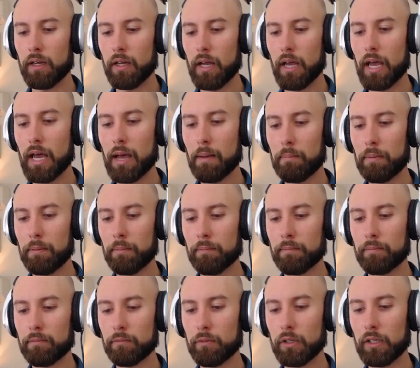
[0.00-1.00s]
app
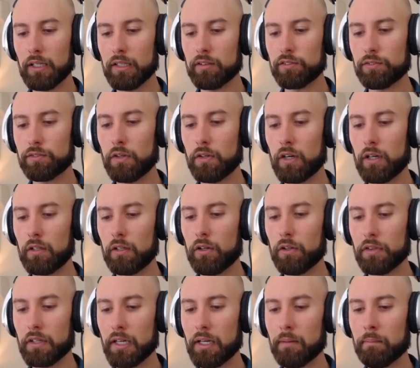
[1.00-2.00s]
release file
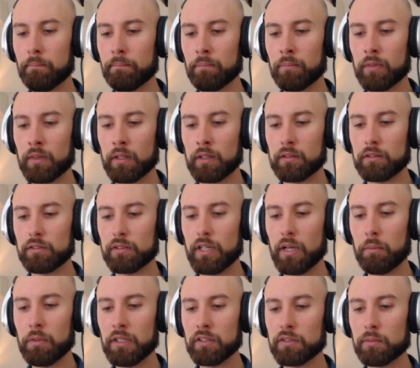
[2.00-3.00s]
on there. So
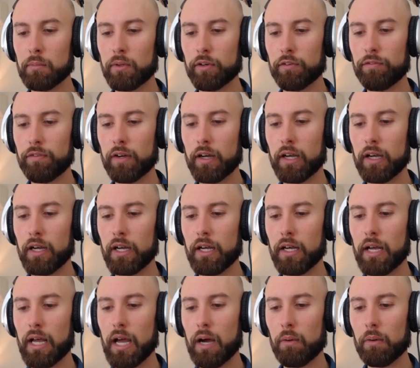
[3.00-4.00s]
now we need to modify
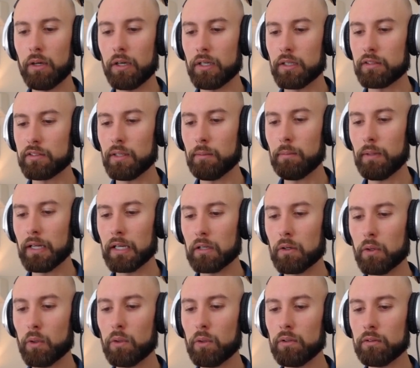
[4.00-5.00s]
our template
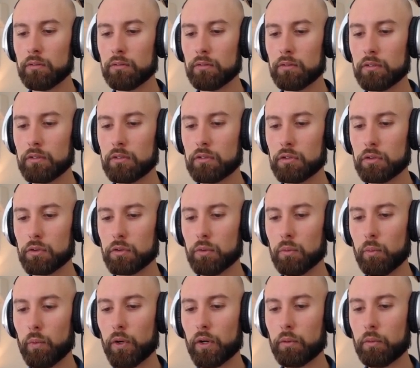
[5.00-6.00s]
call to
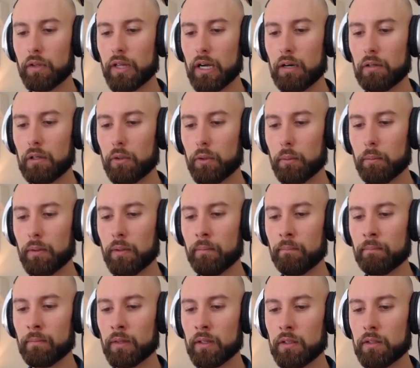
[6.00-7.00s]
work with our loop.
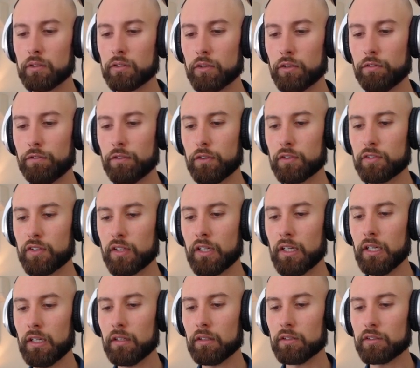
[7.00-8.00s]
So first thing
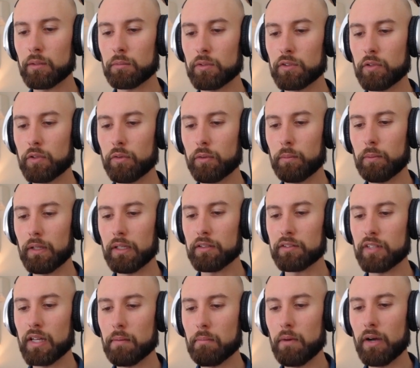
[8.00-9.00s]
here is I'm just going to
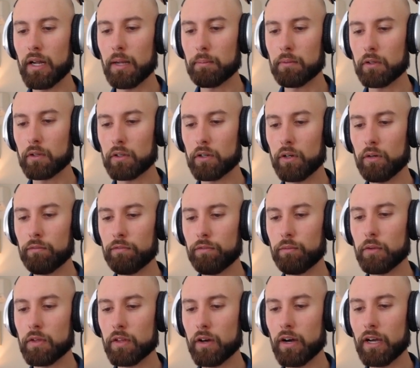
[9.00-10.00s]
replace that myapp.conf
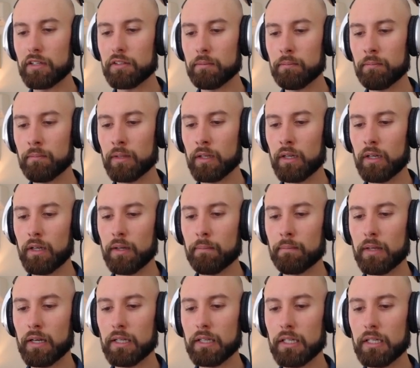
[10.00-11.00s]
with item.
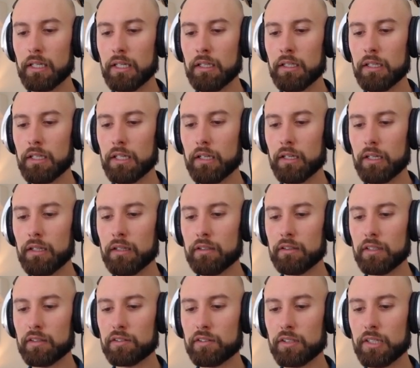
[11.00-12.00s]
And then in here, in the
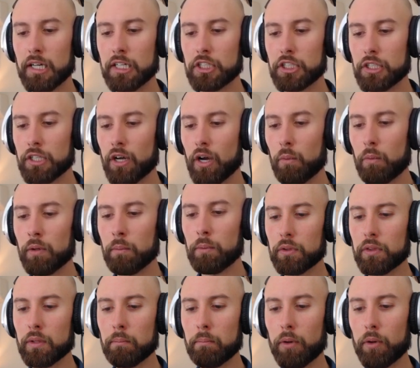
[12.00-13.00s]
destination, I want to
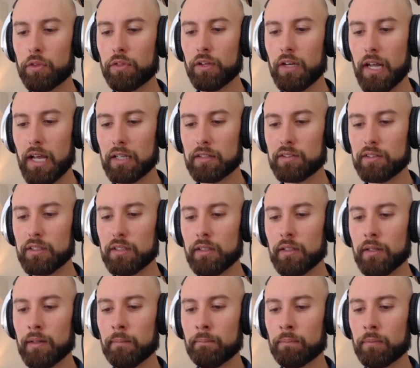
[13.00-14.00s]
them both in etc.
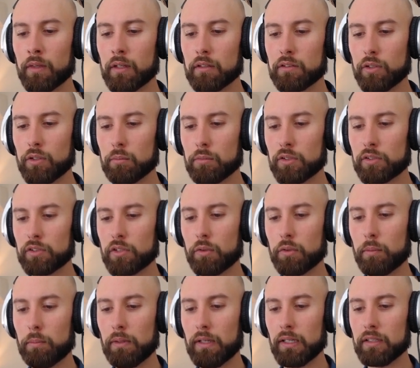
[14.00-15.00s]
So I'm just going
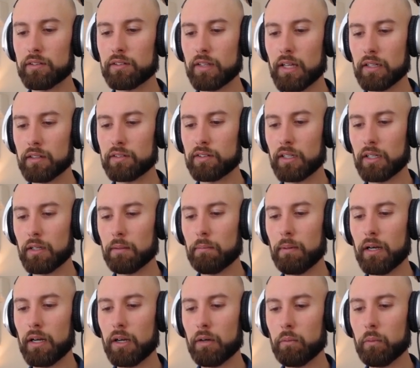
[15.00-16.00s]
to replace that second
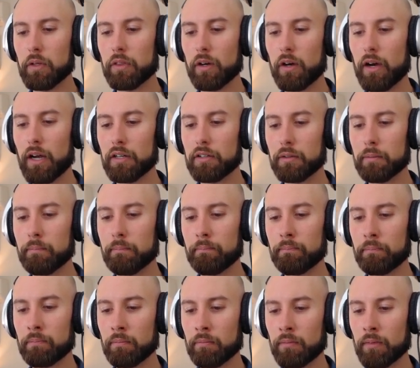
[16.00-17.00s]
part with item.
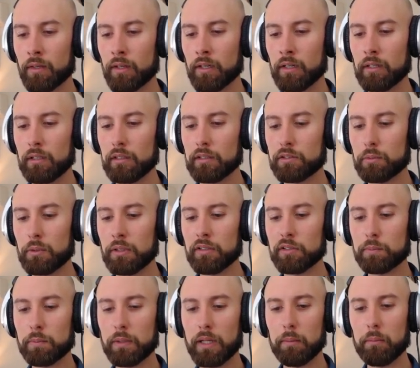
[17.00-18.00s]
Let's run
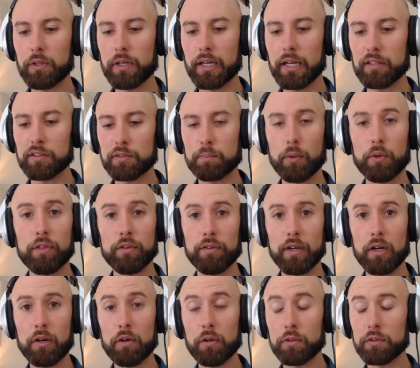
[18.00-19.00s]
this playbook against both of
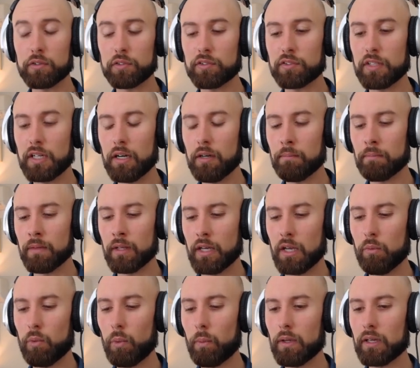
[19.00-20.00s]
our hosts now.
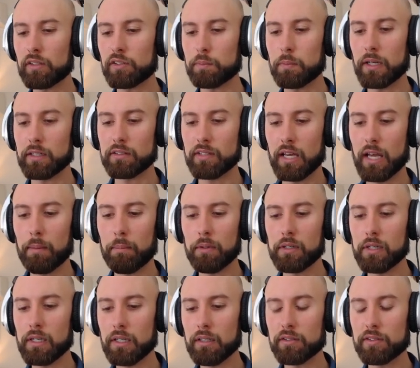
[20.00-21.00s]
And what we expect to
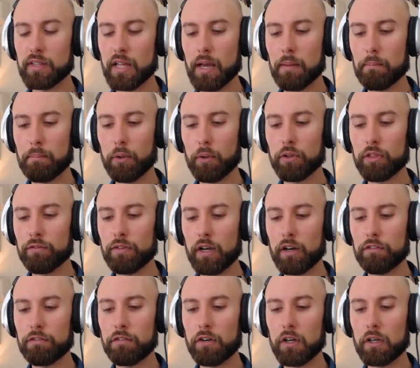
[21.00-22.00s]
happen is that both of
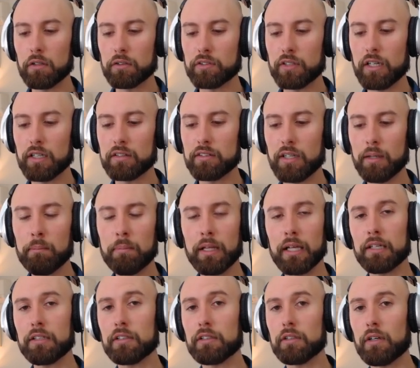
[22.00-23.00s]
our files are
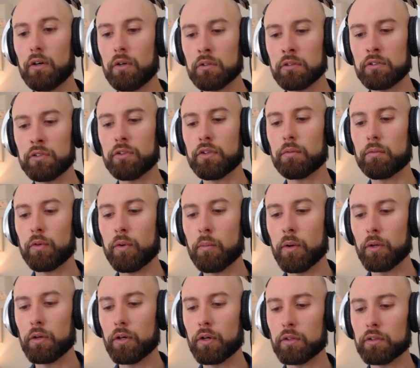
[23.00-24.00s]
templated onto the
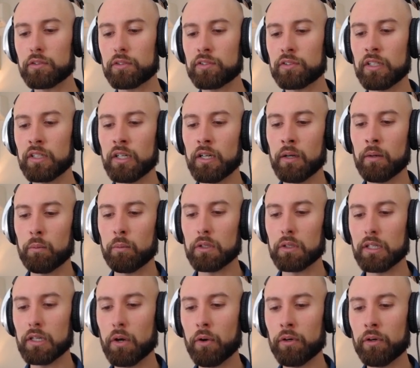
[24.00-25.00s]
remote hosts with
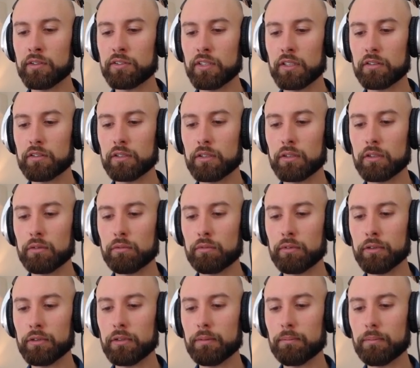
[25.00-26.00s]
the owner set to
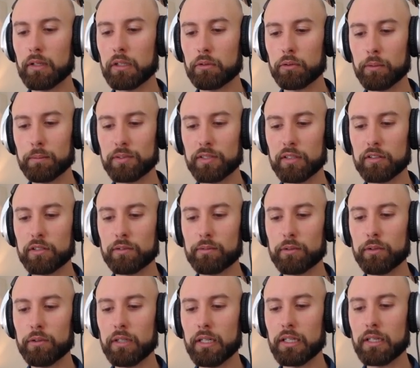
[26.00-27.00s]
root, the group set to
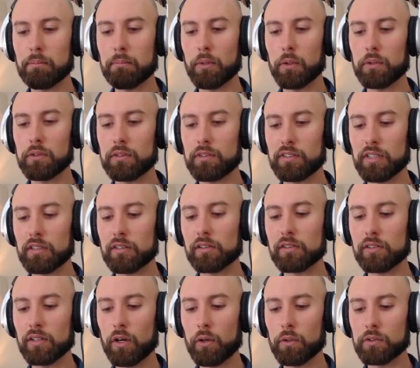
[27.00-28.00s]
root, and the mode set to
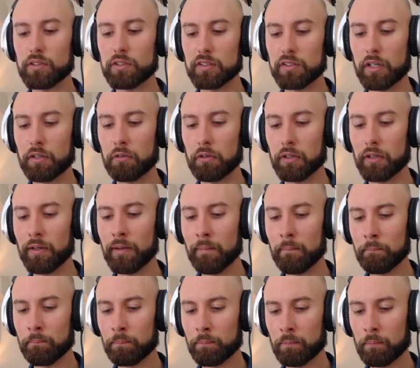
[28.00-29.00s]
0600.
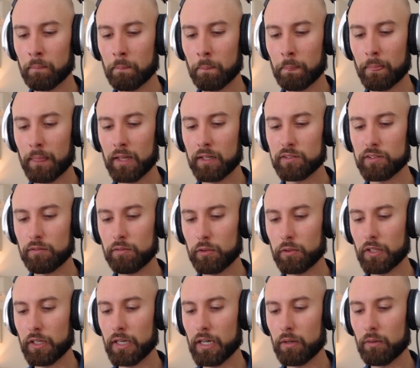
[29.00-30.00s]
Let's have a
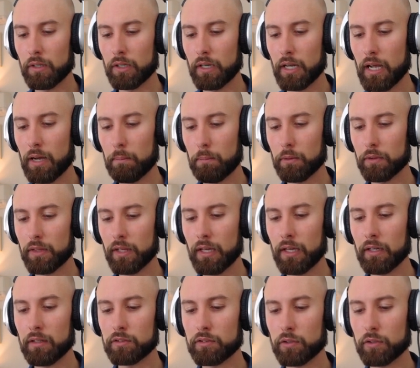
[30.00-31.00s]
look in our output
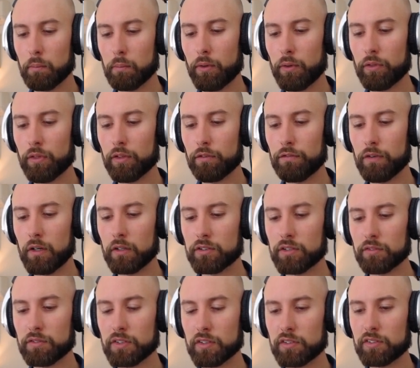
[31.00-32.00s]
there. So both of the files
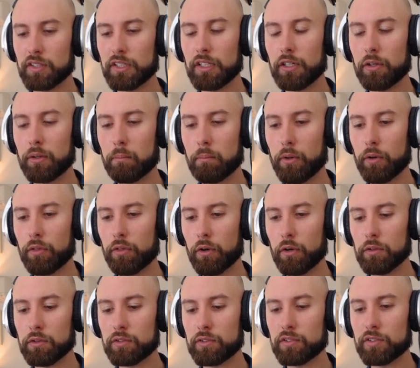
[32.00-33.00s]
have succeeded on both
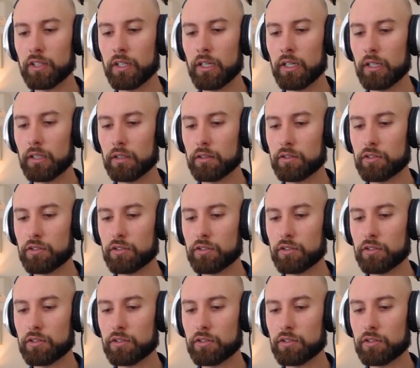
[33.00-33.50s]
hosts. Let's